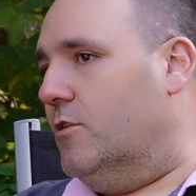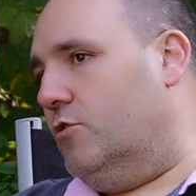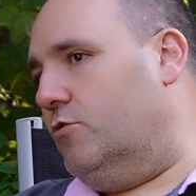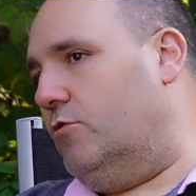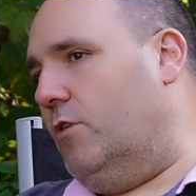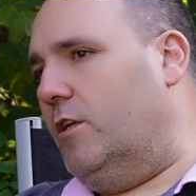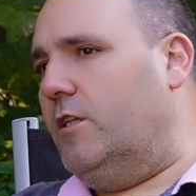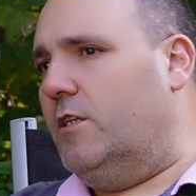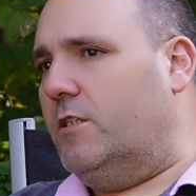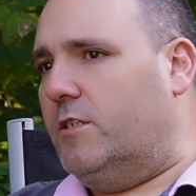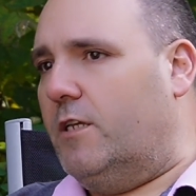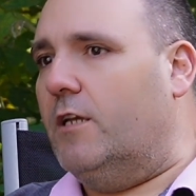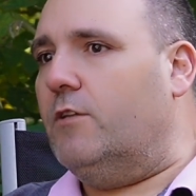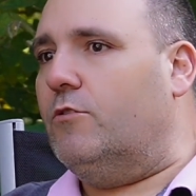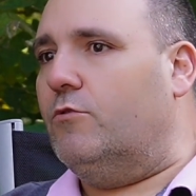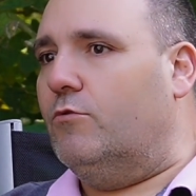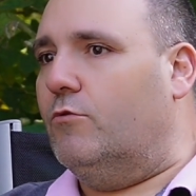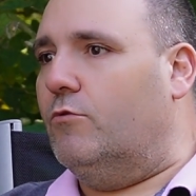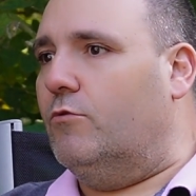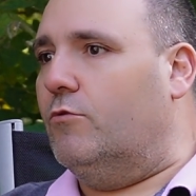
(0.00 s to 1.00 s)
So I
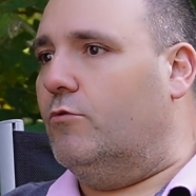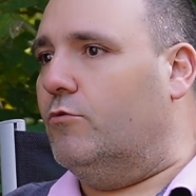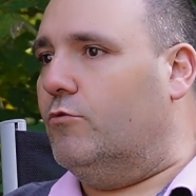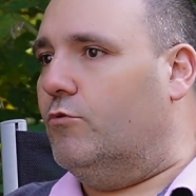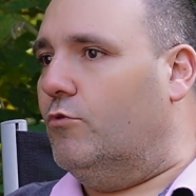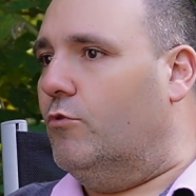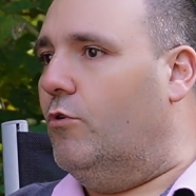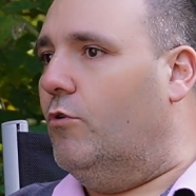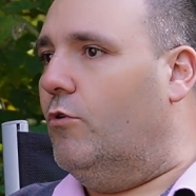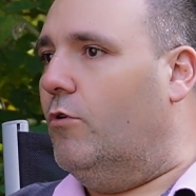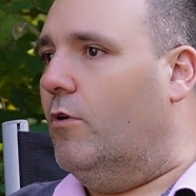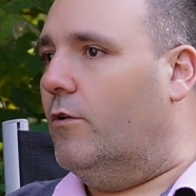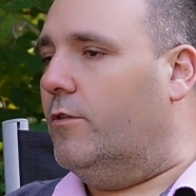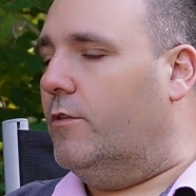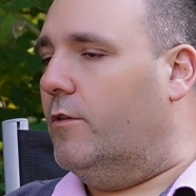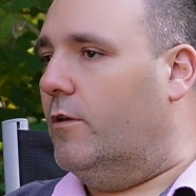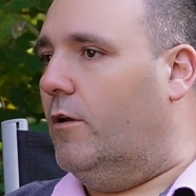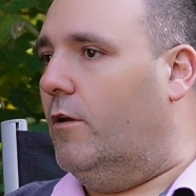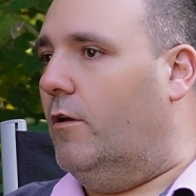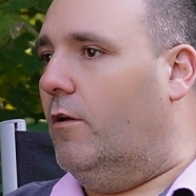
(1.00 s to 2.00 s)
decided to, to go
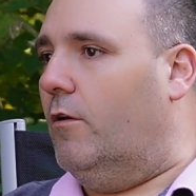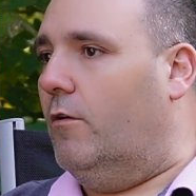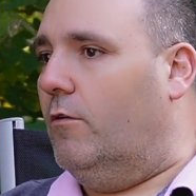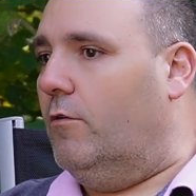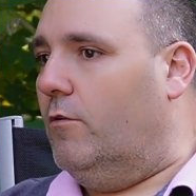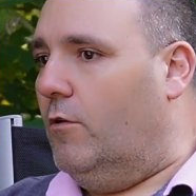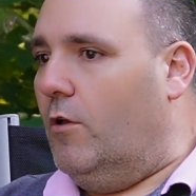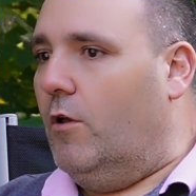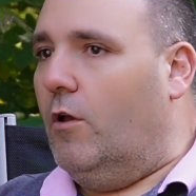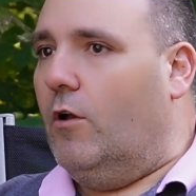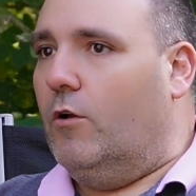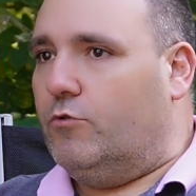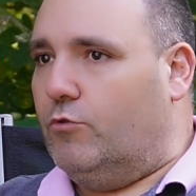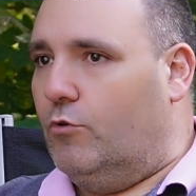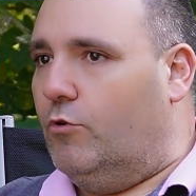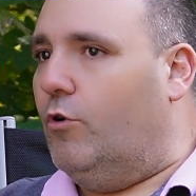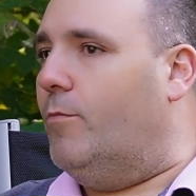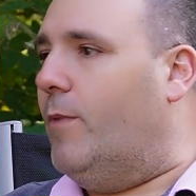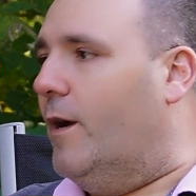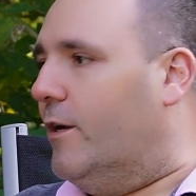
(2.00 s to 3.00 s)
on uh, to
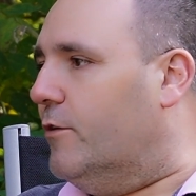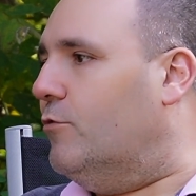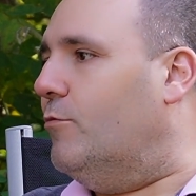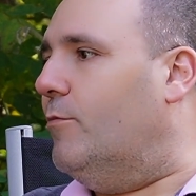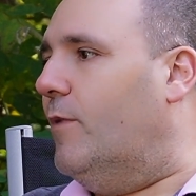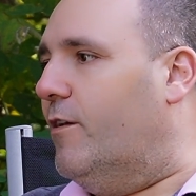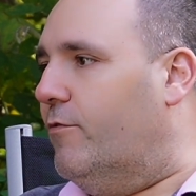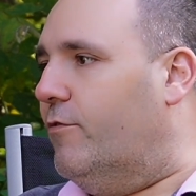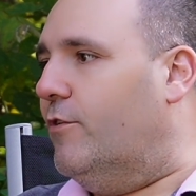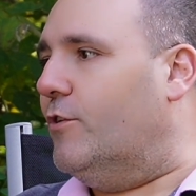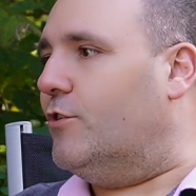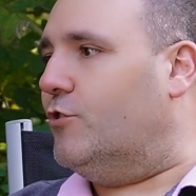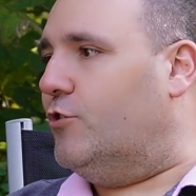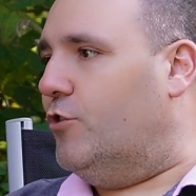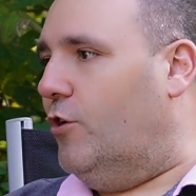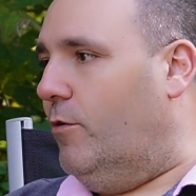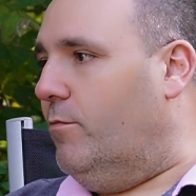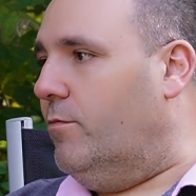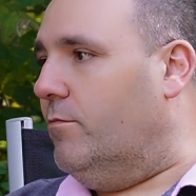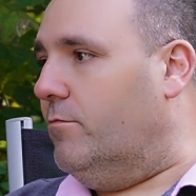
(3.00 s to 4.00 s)
go back to my first
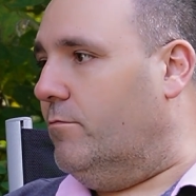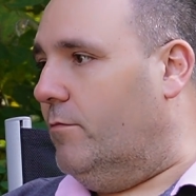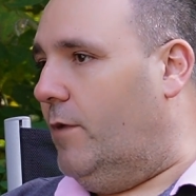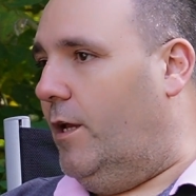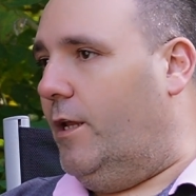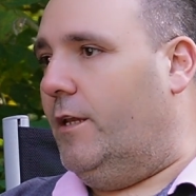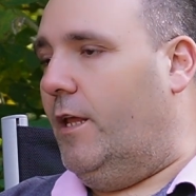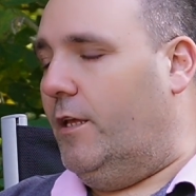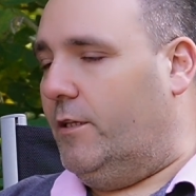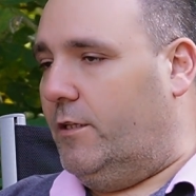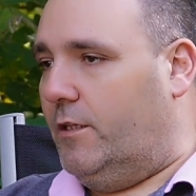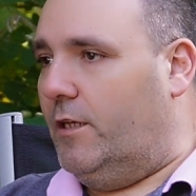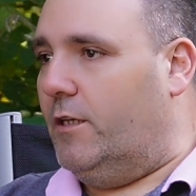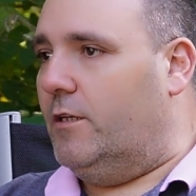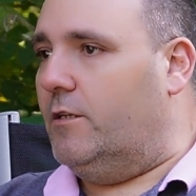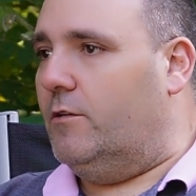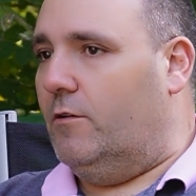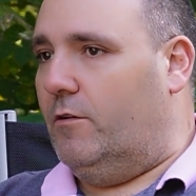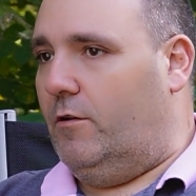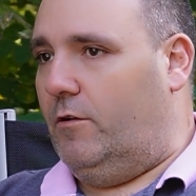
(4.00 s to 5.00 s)
job. And I think
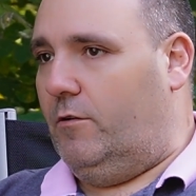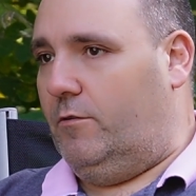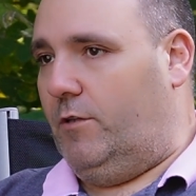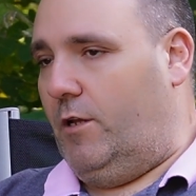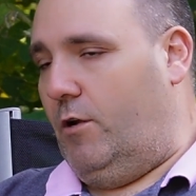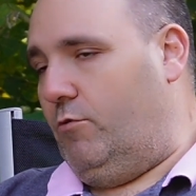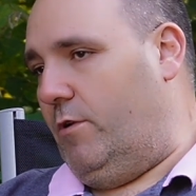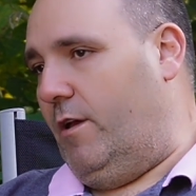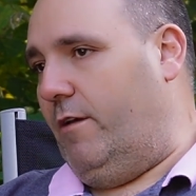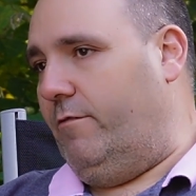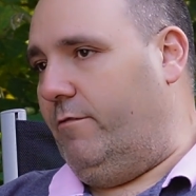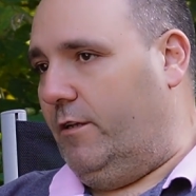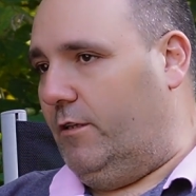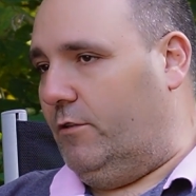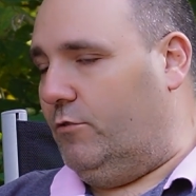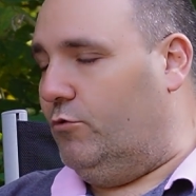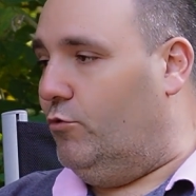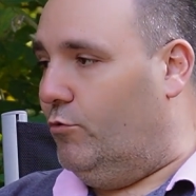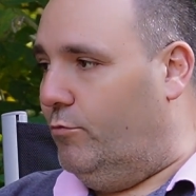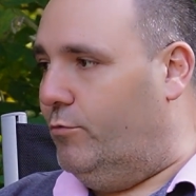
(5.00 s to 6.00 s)
uh, now we're having two